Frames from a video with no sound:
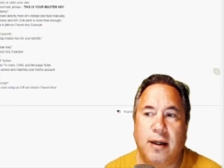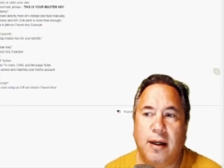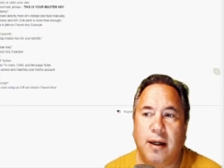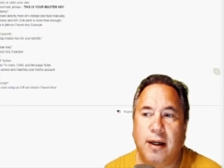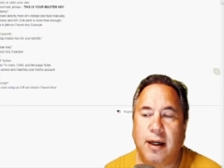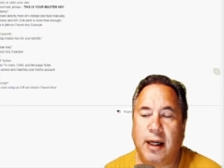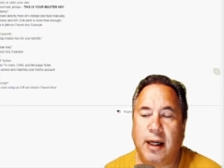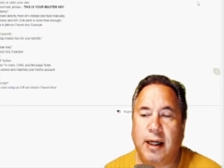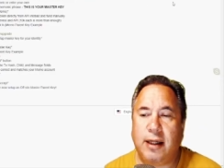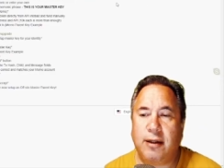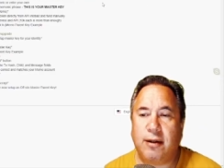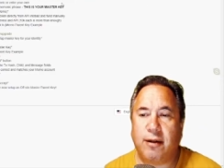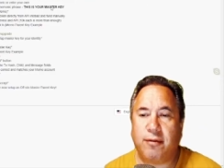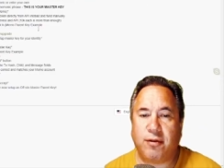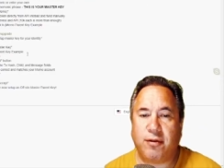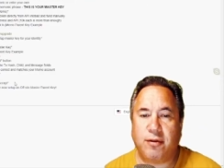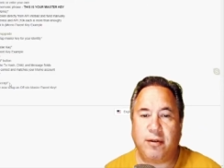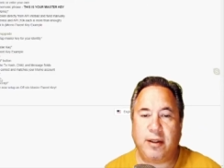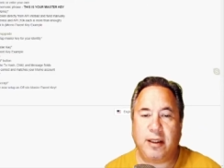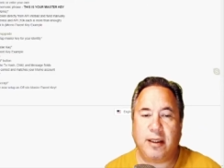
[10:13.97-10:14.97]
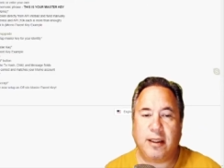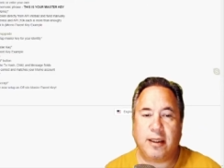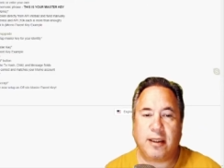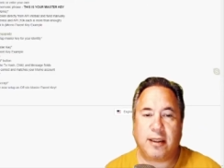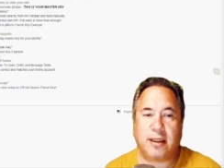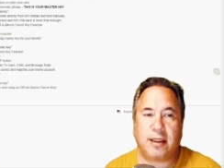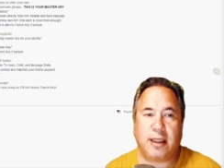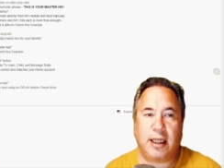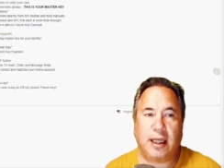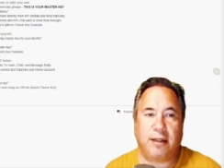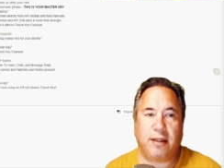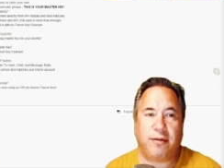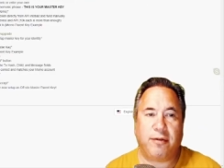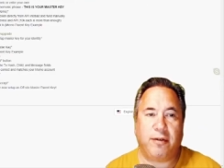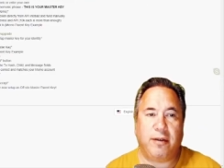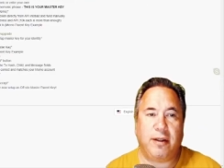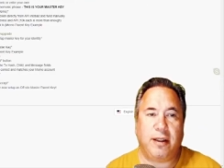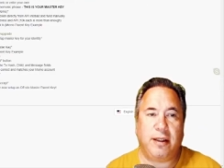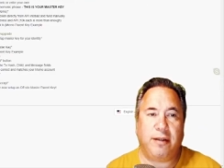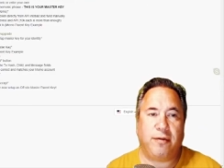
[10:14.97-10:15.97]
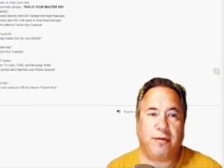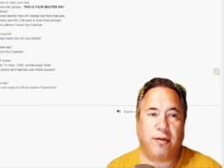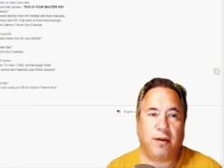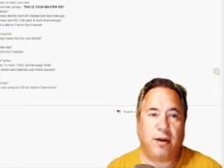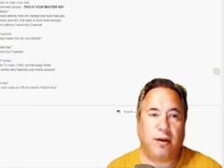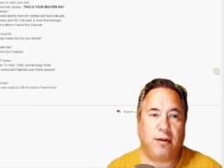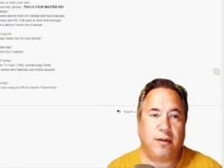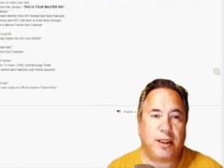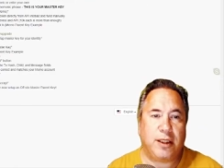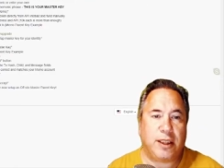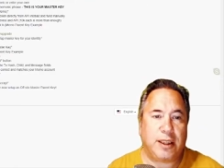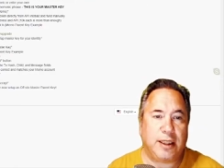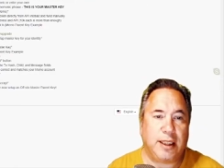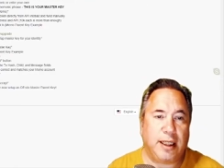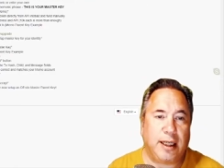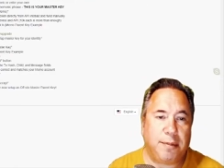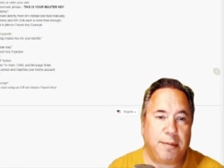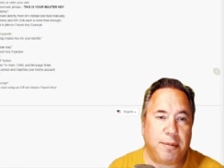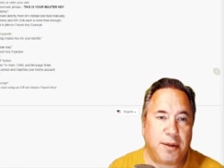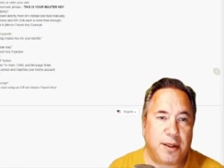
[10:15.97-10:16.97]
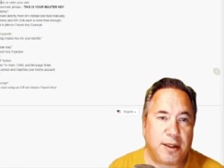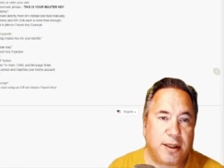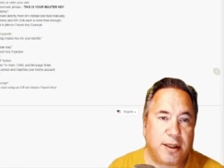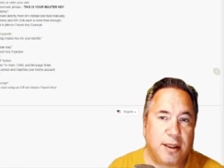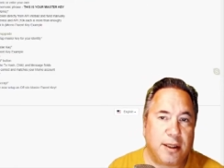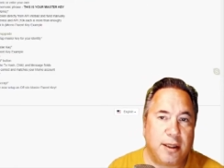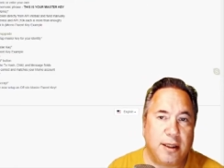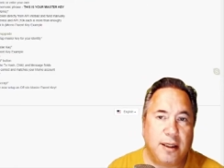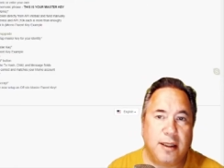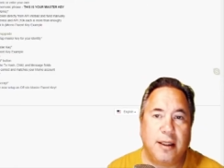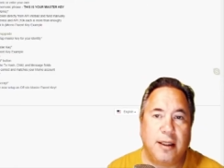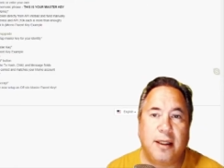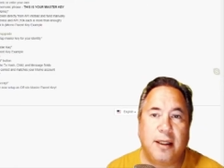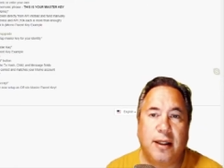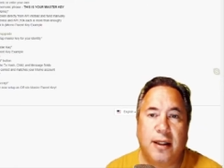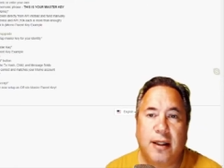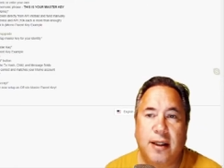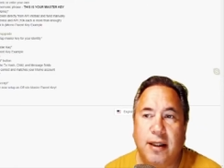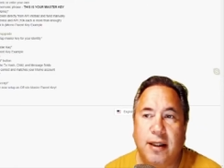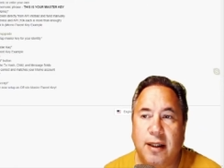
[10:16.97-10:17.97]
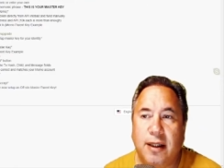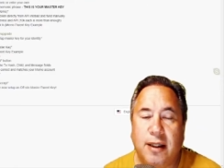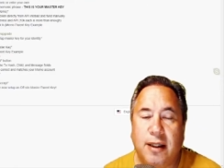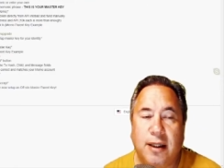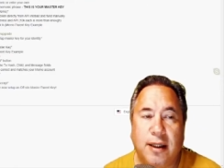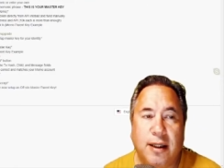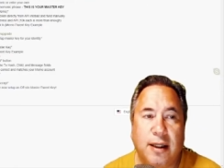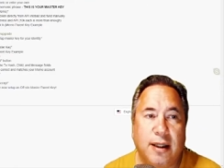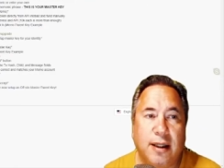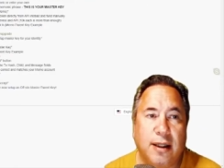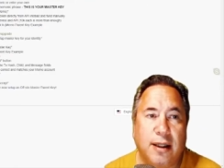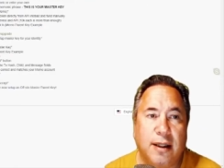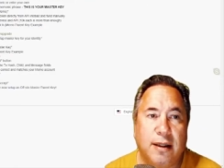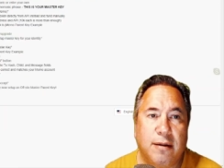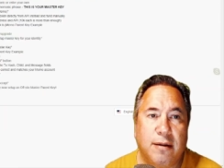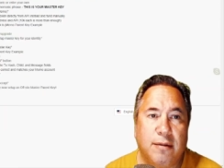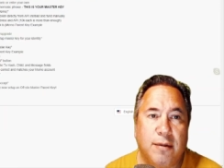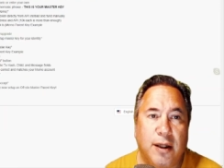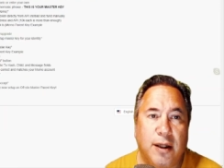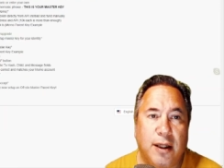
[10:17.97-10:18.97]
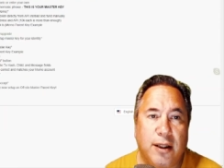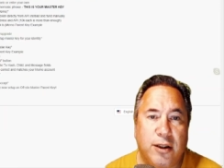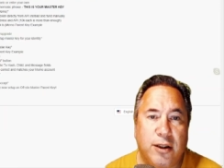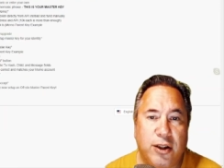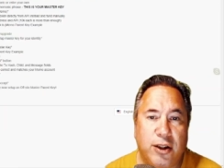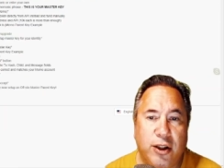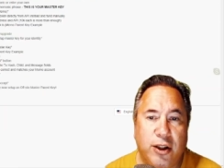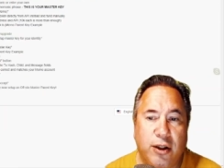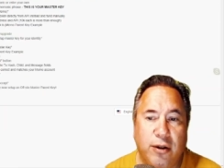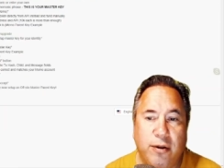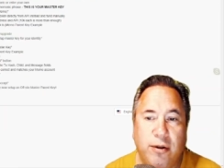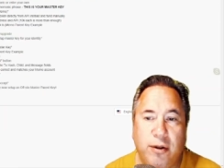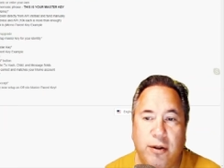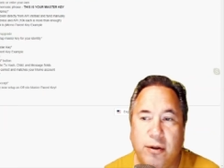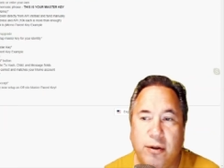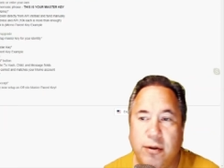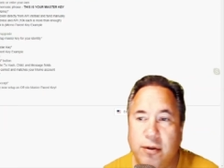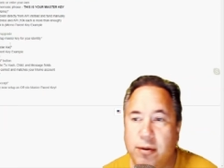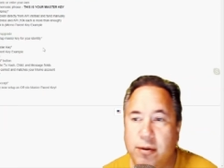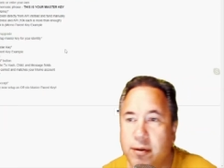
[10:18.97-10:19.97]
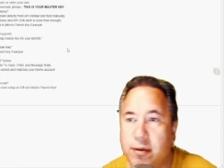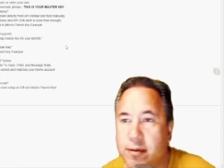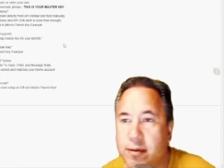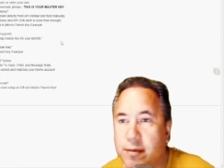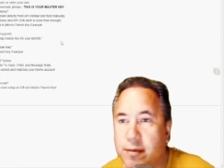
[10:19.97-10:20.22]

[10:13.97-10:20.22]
And you have to read this carefully. Follow the steps. Uh, well, I show you.